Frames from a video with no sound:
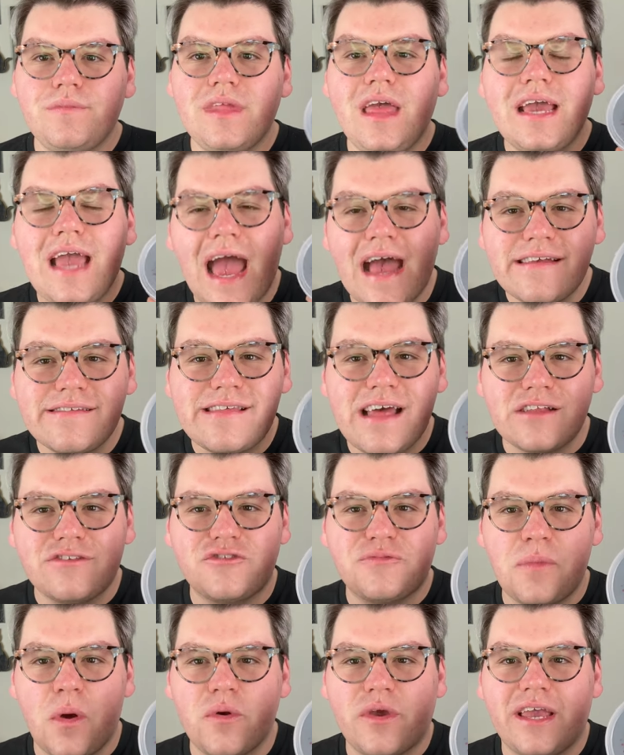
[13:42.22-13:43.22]
has that
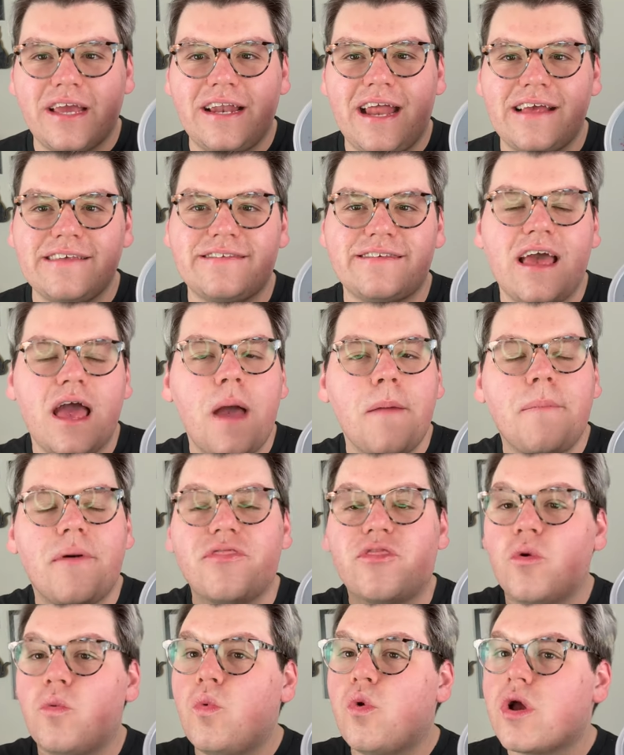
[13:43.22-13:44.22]
smokiness, but
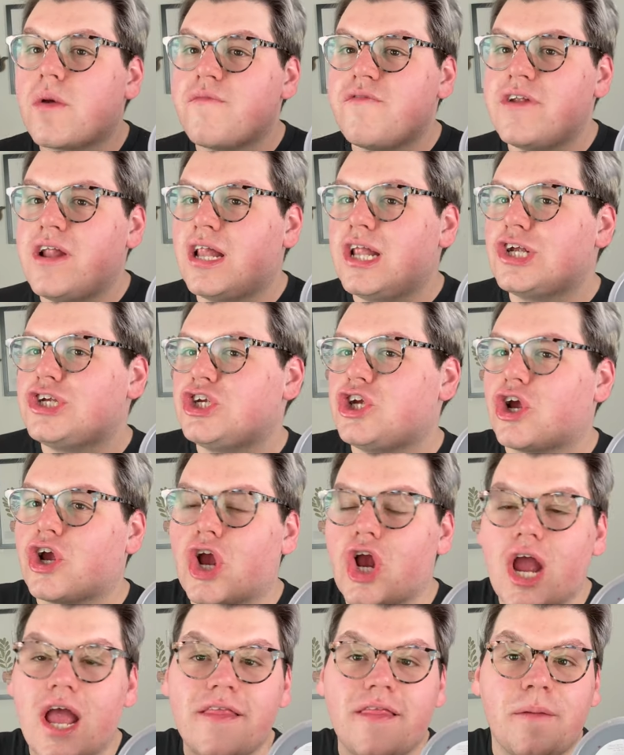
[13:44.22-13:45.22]
the warm vanilla
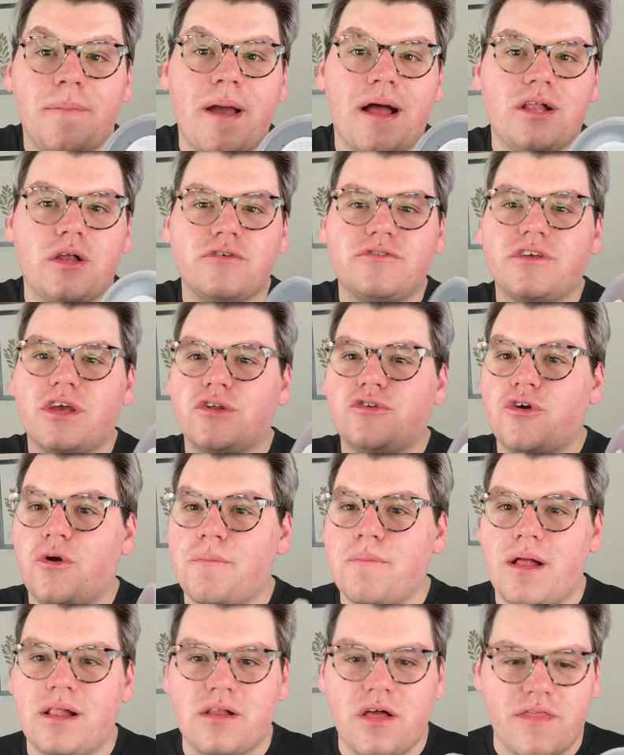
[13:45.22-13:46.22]
sugar and the Palo Santo
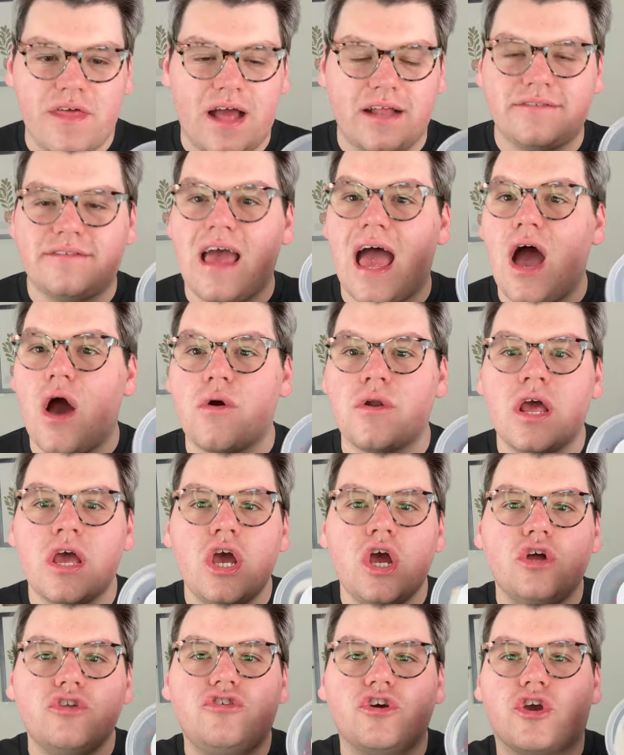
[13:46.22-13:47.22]
mellow that down
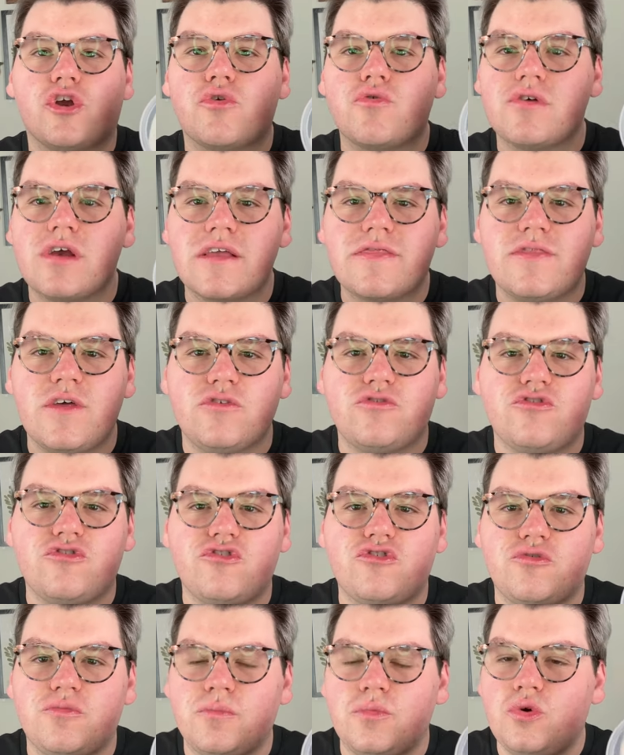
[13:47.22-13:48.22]
to create this
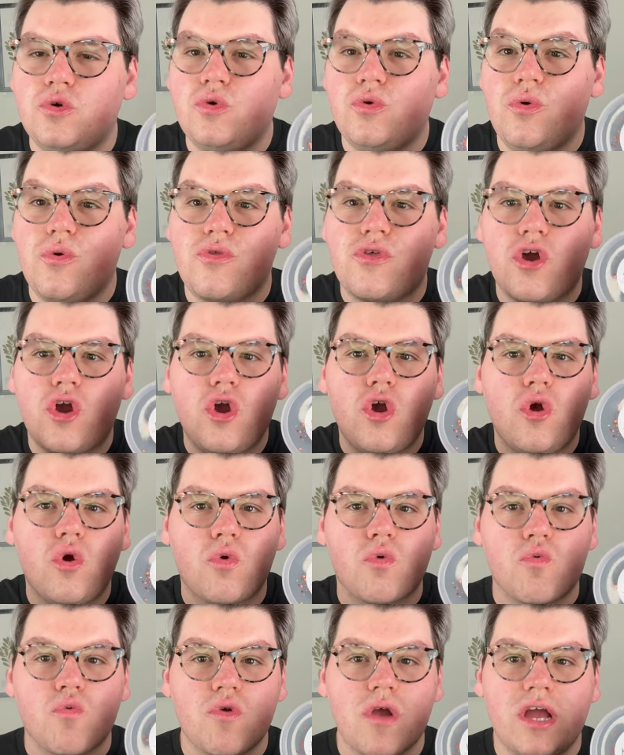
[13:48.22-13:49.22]
smooth,
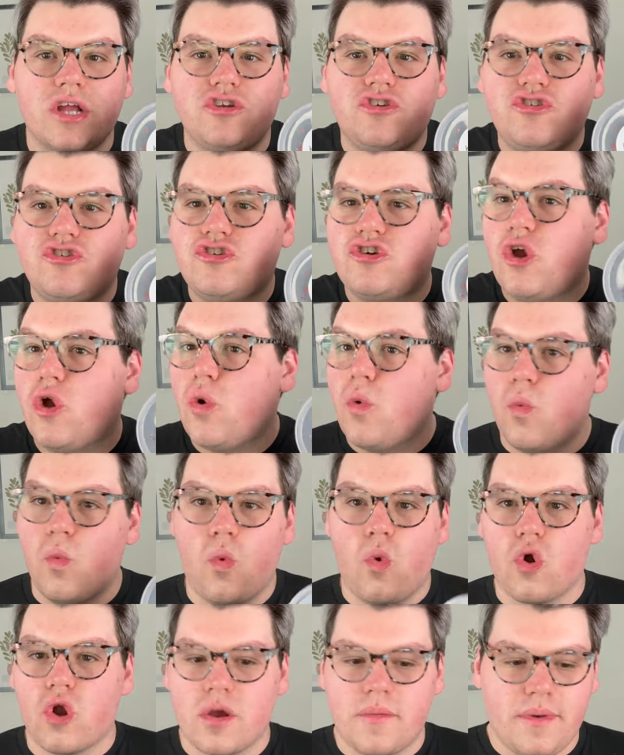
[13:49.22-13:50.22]
rich,
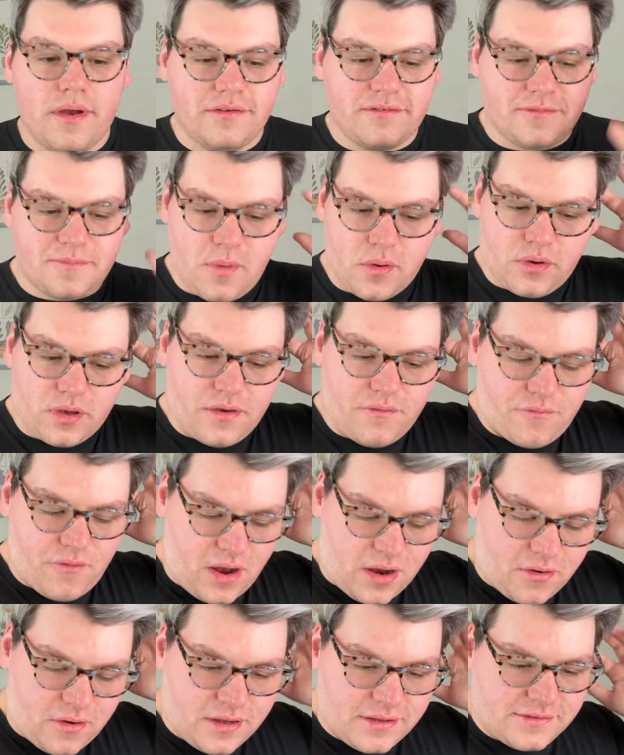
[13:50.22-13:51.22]
warm, smoky
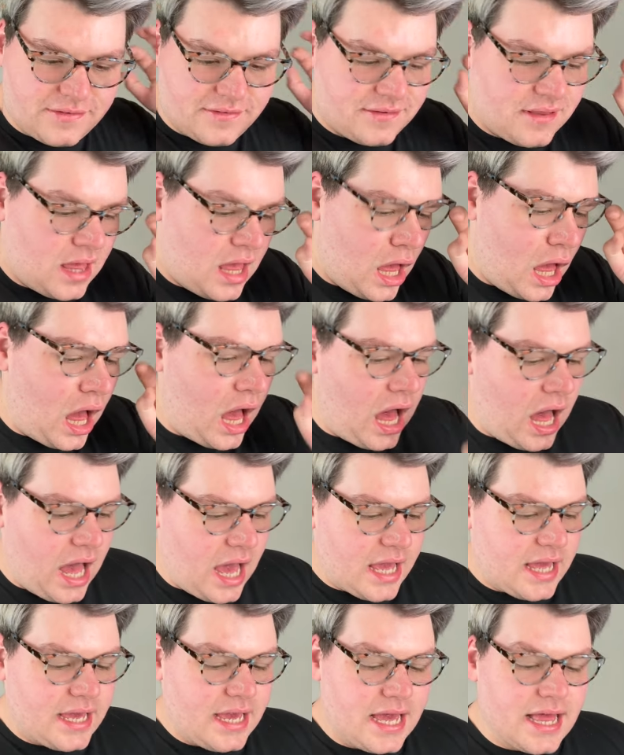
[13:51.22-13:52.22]
fragrance.
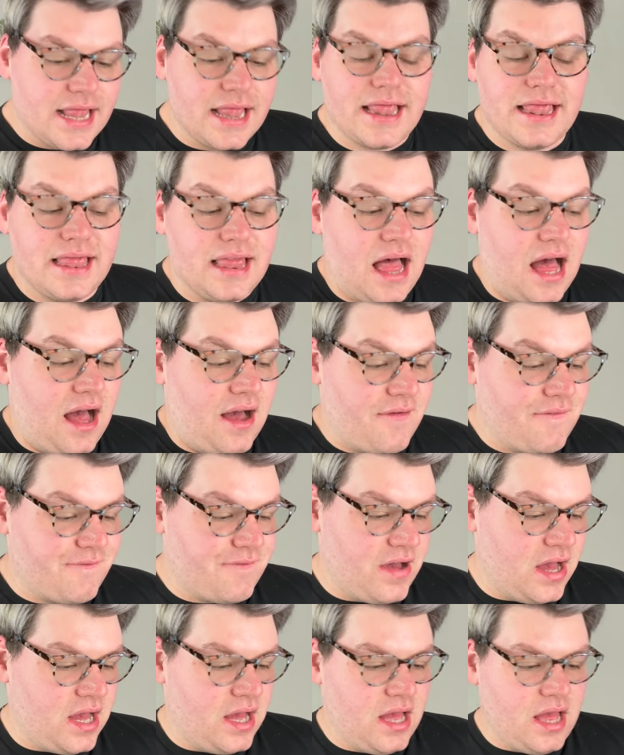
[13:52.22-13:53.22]
I love.
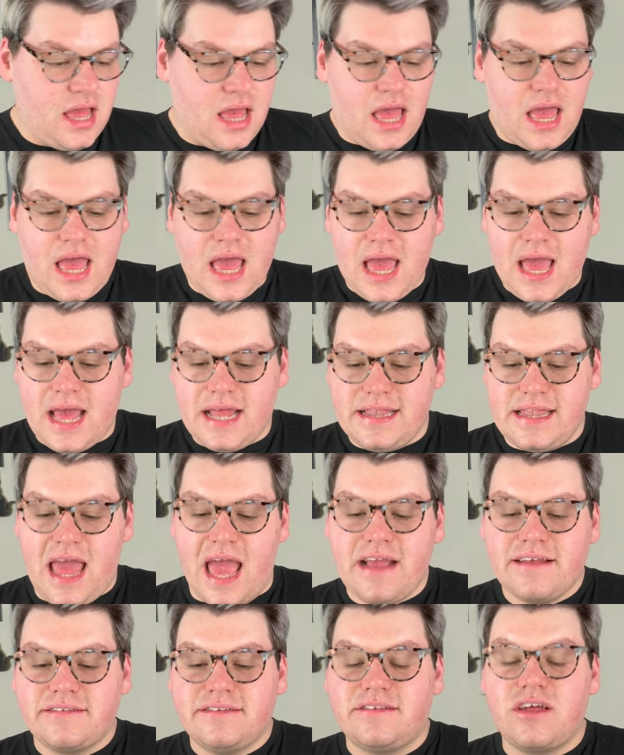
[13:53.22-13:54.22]

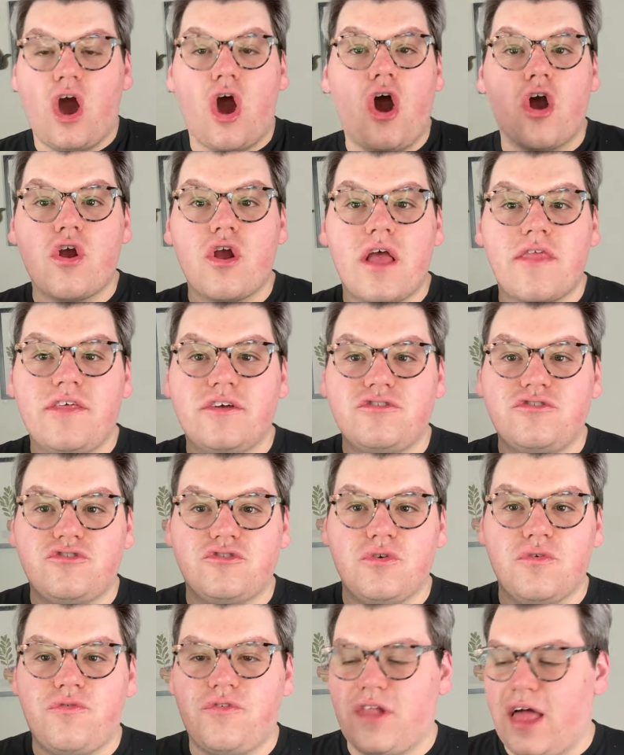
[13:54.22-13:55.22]
Next are the
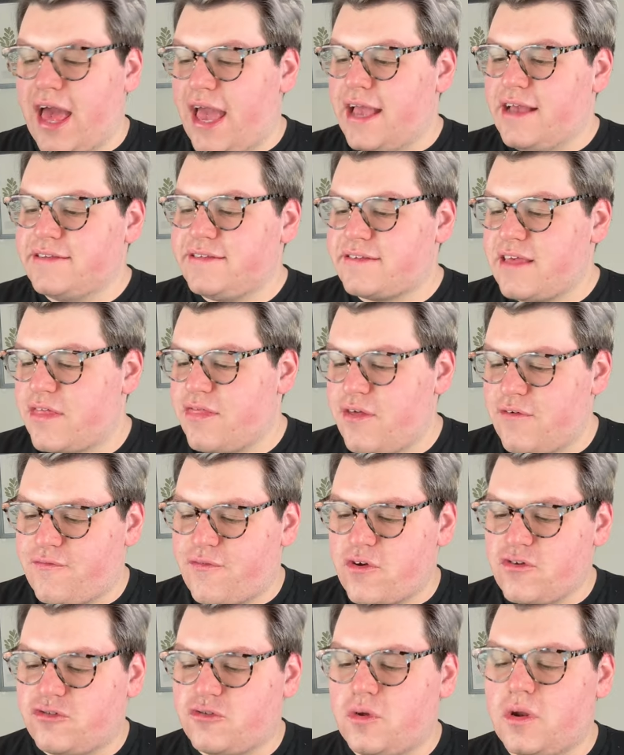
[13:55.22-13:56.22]
souffles. The
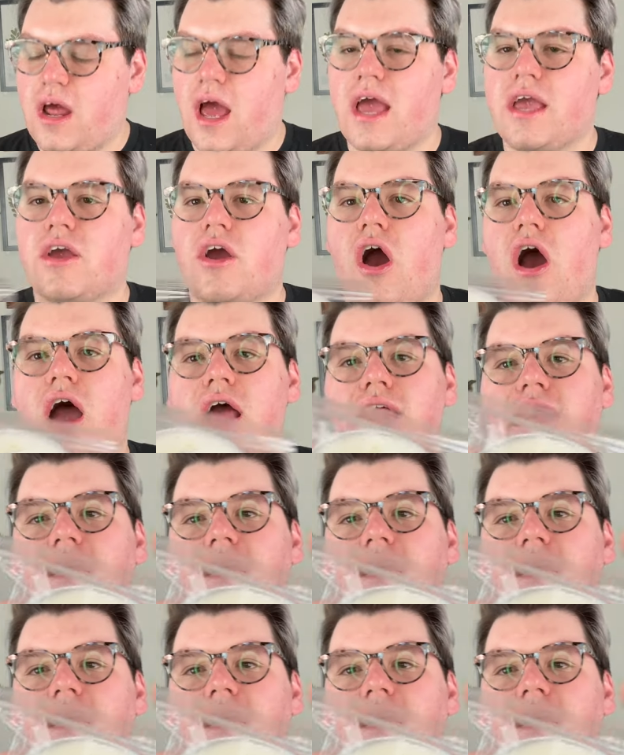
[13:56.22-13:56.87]
first one I got